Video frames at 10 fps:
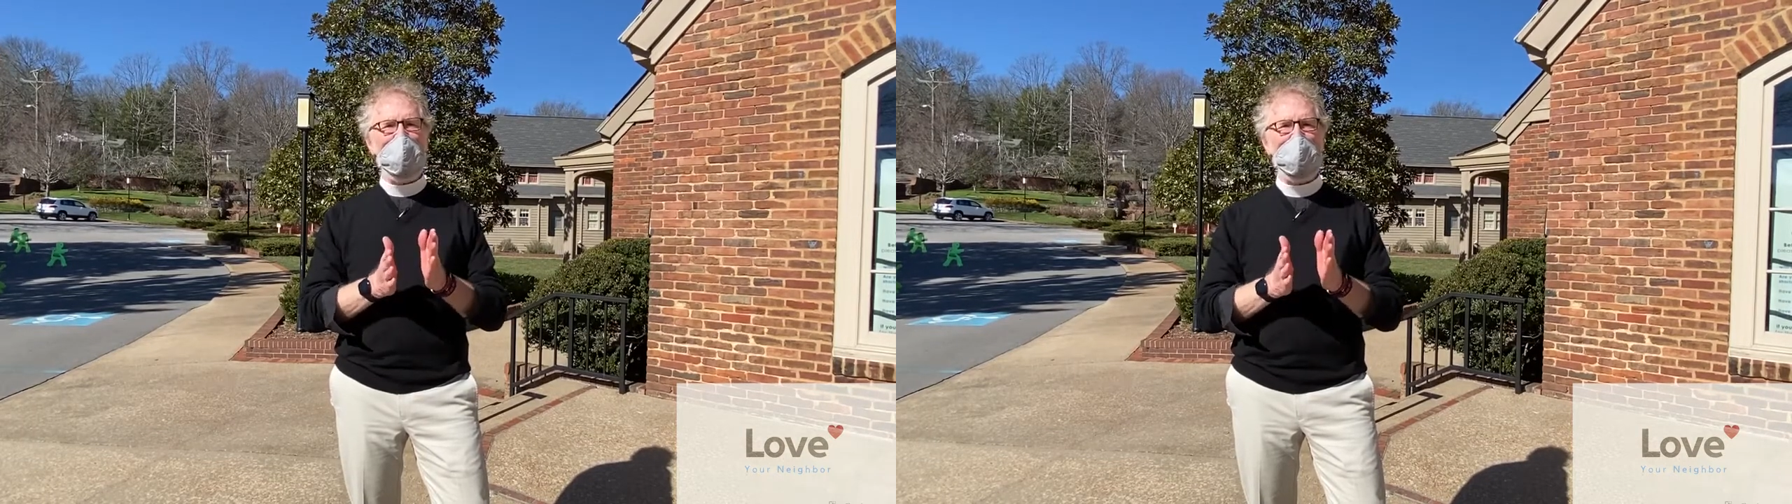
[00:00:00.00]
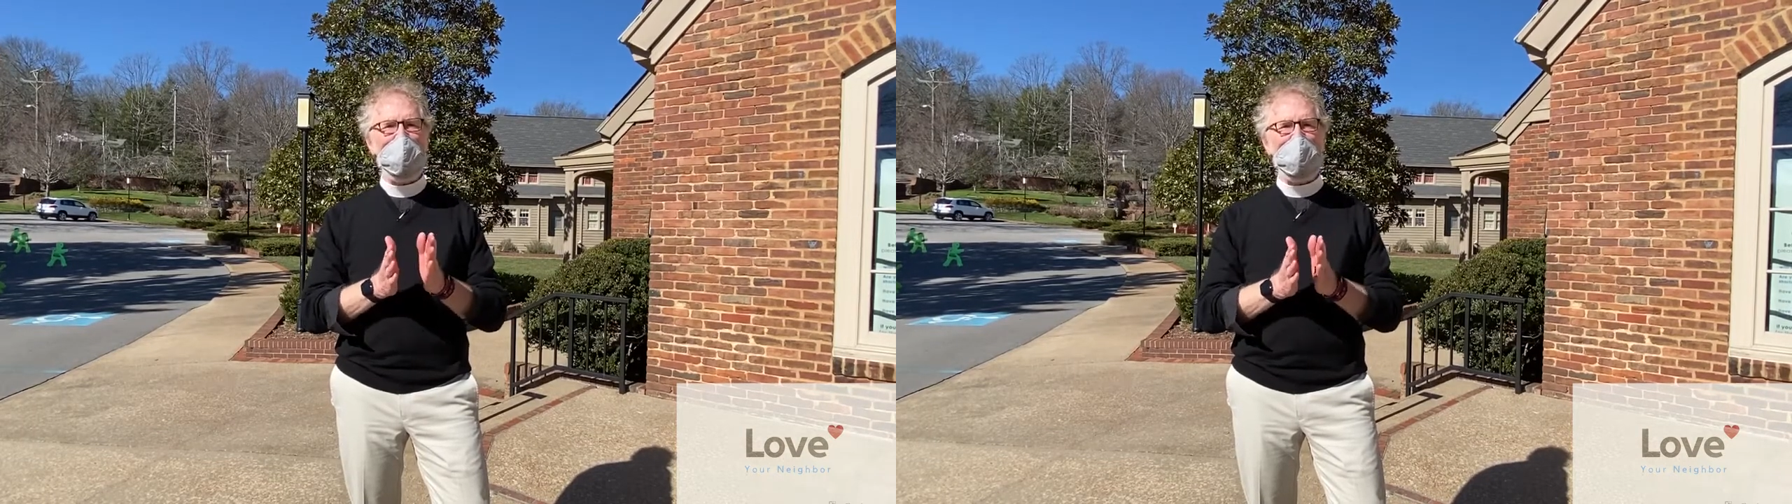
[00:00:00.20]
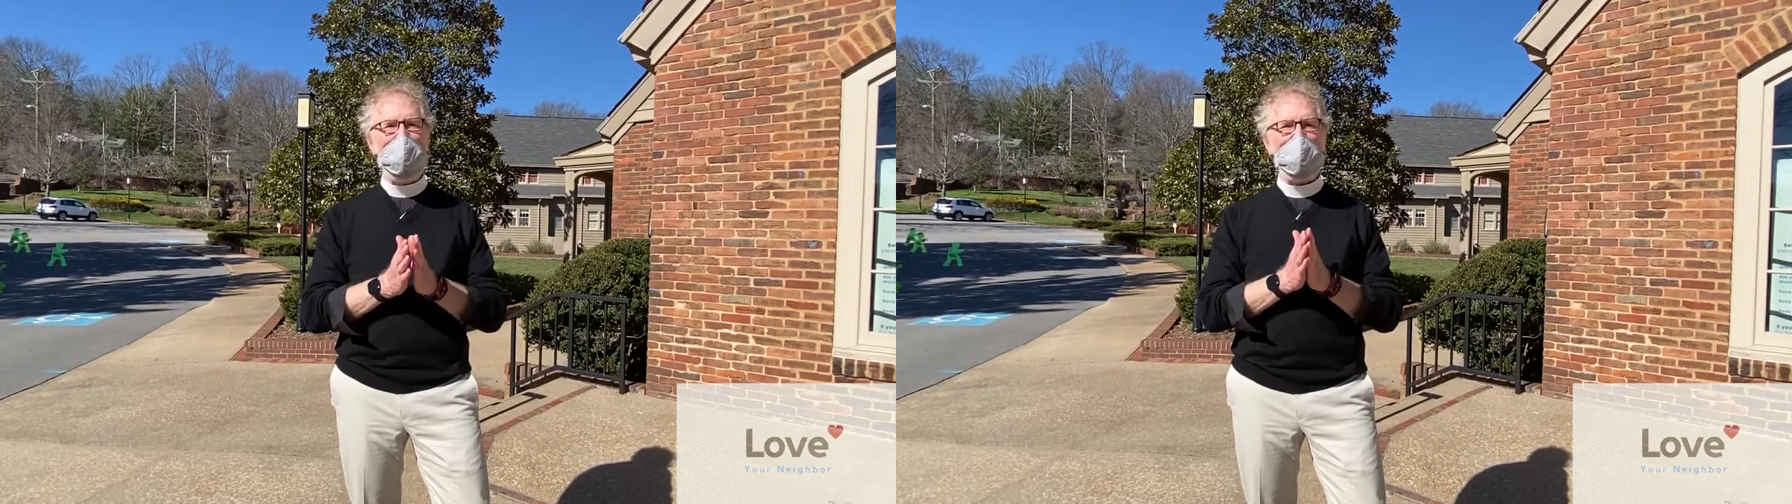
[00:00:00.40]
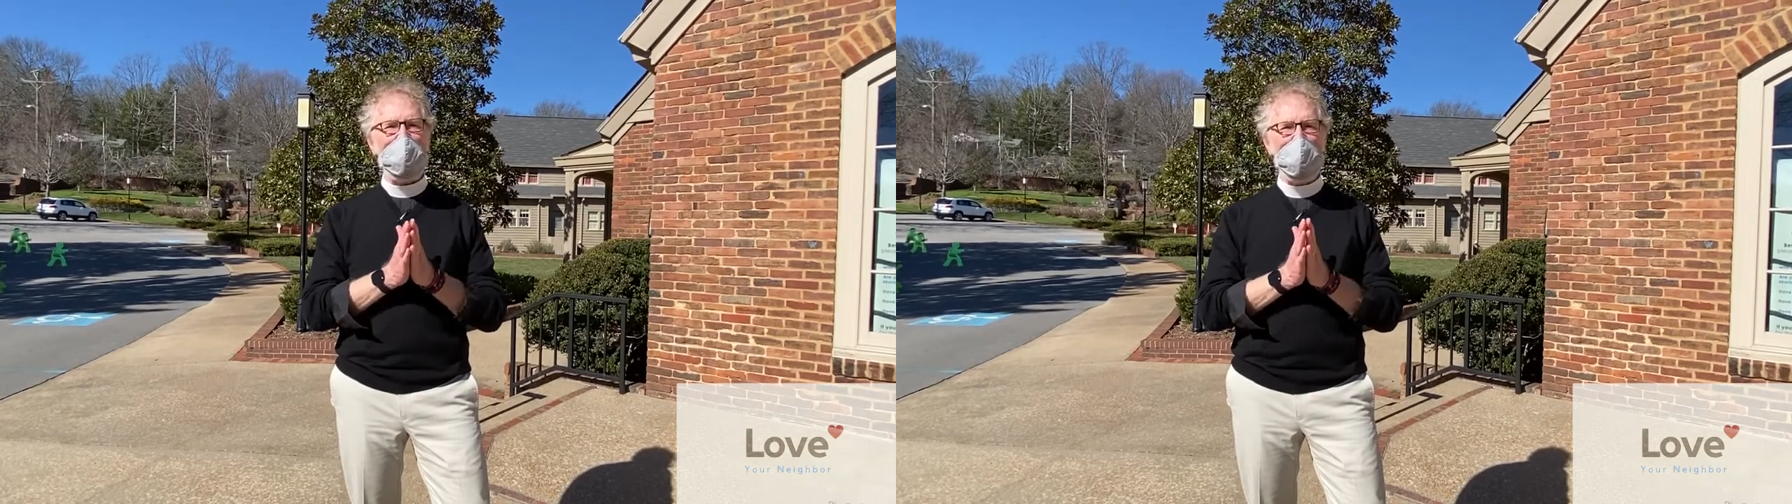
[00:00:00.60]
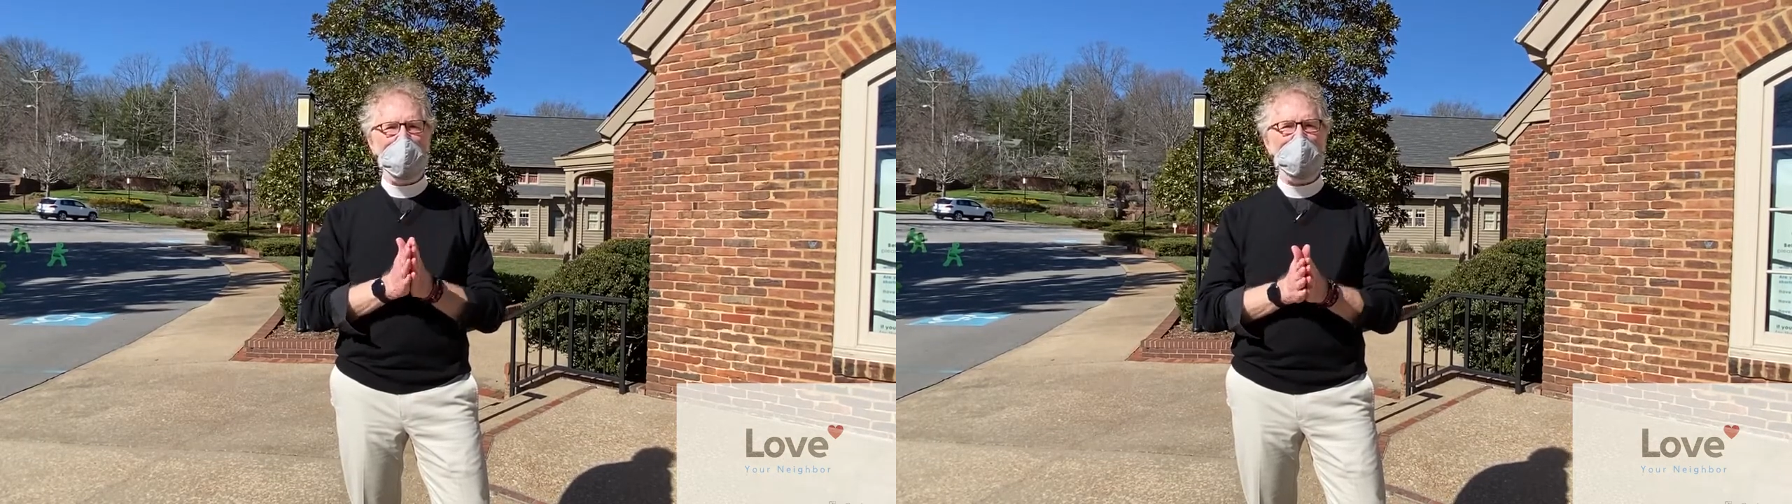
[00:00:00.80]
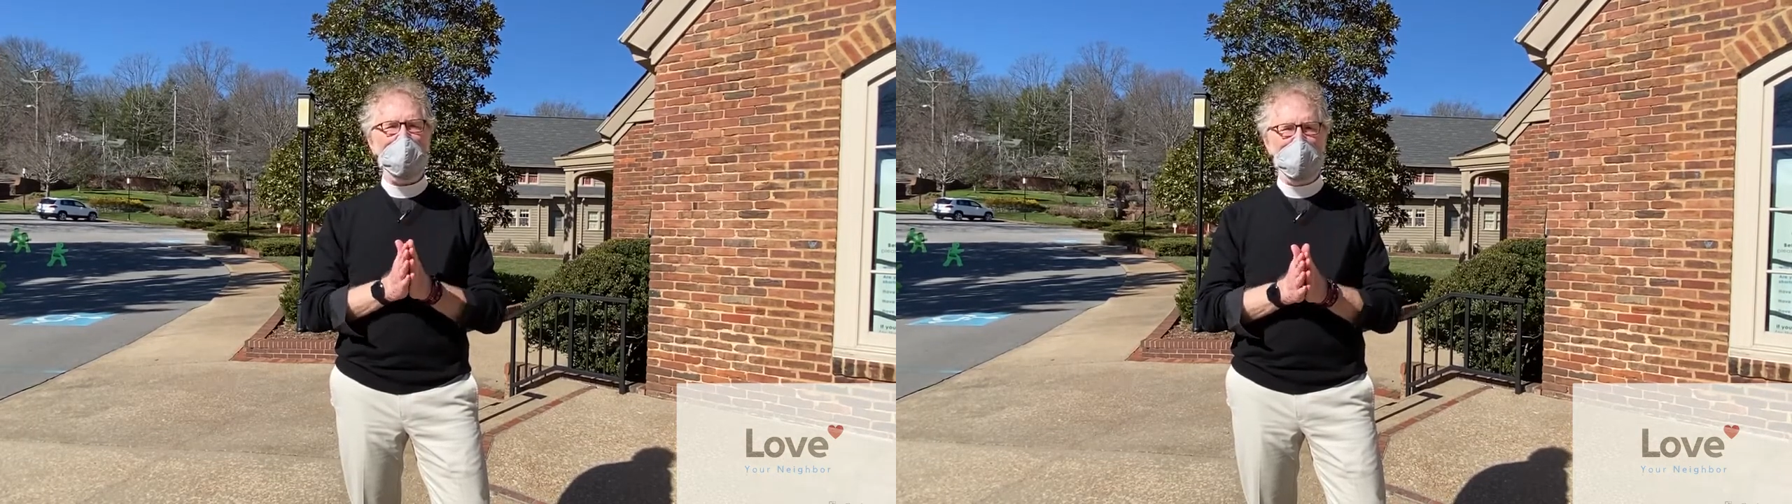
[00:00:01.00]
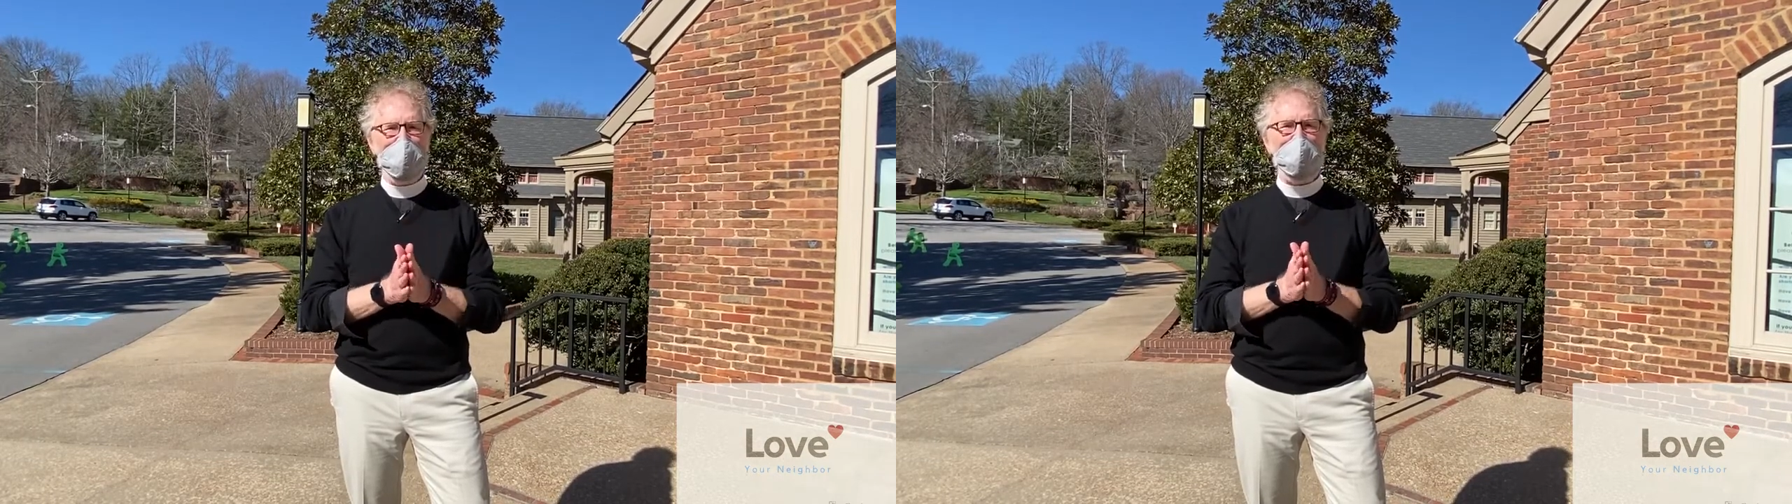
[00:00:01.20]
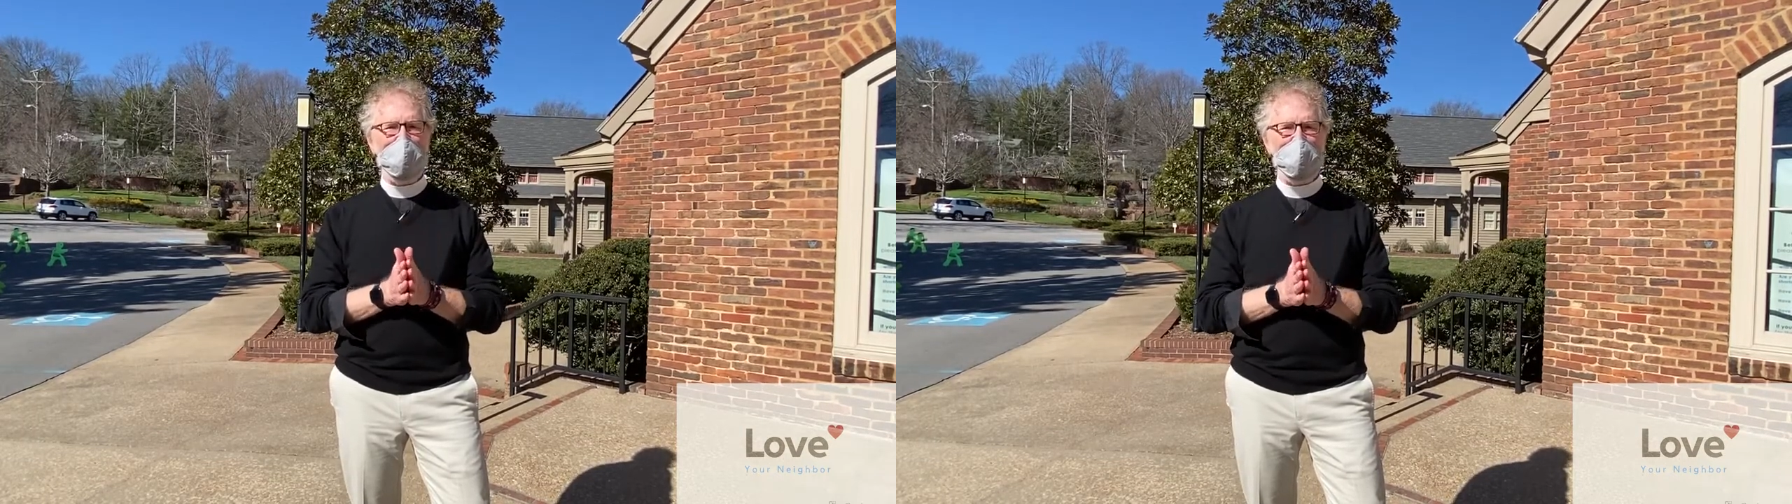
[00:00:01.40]
It is really, really
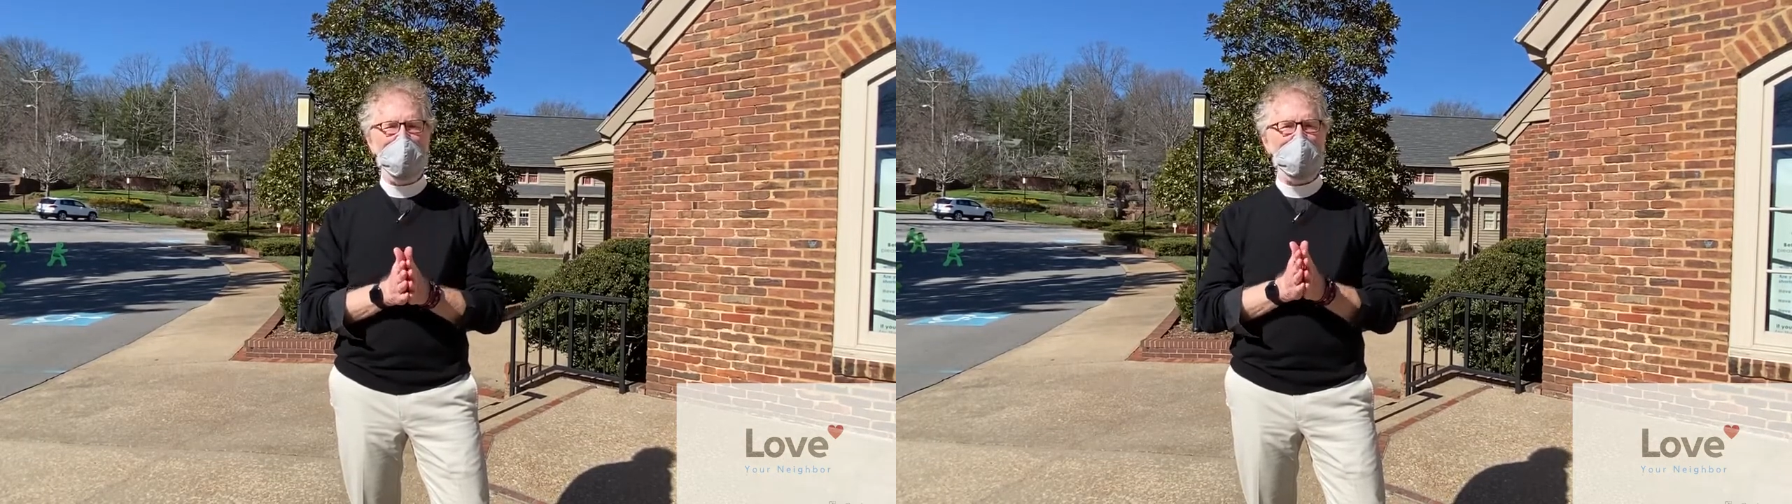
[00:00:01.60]
helpful